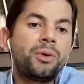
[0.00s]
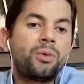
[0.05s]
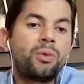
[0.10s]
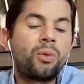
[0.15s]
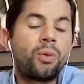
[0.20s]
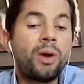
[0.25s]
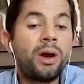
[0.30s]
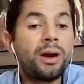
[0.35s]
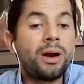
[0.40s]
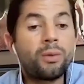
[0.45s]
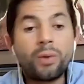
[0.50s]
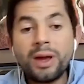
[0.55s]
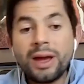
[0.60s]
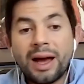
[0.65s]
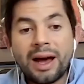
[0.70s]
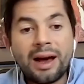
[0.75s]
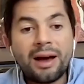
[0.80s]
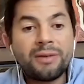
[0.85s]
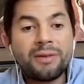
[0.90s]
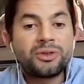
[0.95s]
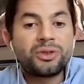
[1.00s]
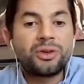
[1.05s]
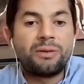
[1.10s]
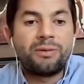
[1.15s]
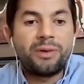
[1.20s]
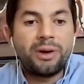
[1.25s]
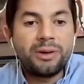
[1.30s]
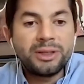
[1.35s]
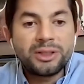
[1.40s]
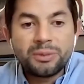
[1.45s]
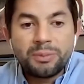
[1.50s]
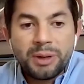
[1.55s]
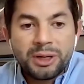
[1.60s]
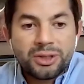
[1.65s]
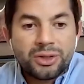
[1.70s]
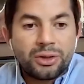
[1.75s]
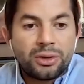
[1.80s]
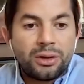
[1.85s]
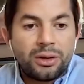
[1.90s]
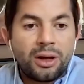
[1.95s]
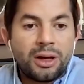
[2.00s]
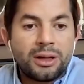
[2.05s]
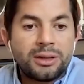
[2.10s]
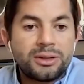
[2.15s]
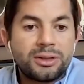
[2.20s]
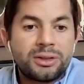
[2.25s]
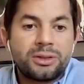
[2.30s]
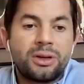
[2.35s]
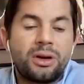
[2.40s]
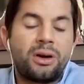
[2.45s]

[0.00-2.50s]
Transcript: where we have some very special lots